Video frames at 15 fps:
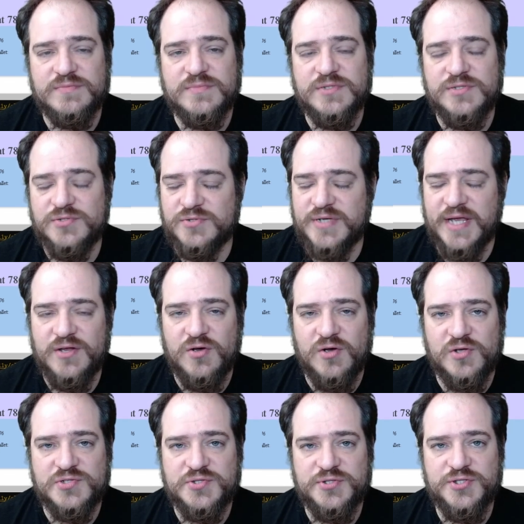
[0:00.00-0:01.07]
You can
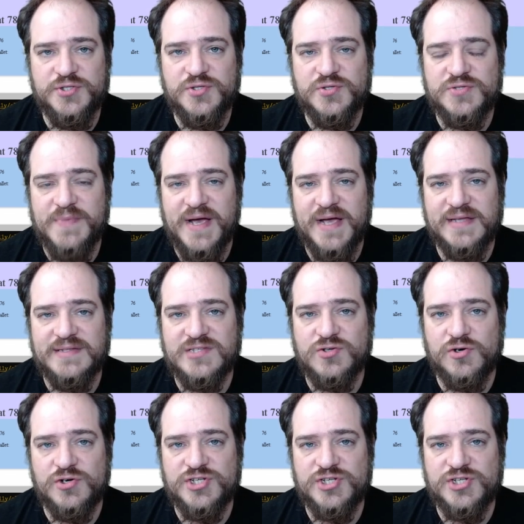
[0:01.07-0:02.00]
also use my Discord